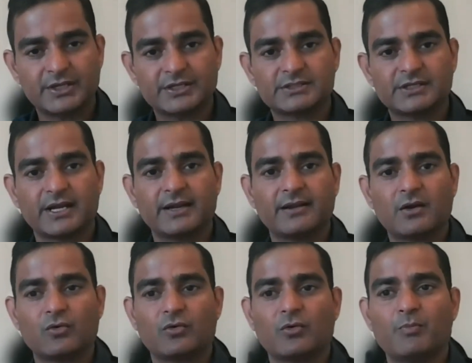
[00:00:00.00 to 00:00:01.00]
They stand
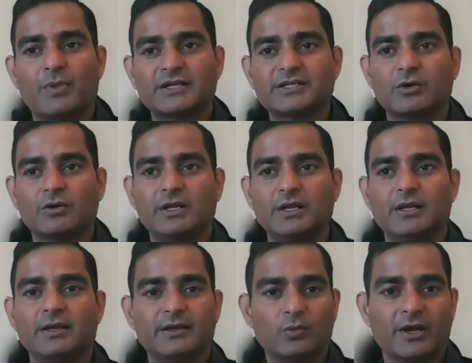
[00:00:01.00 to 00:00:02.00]
out based on
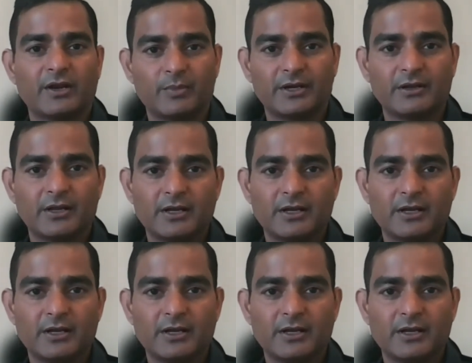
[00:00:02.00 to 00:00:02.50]
healing environment.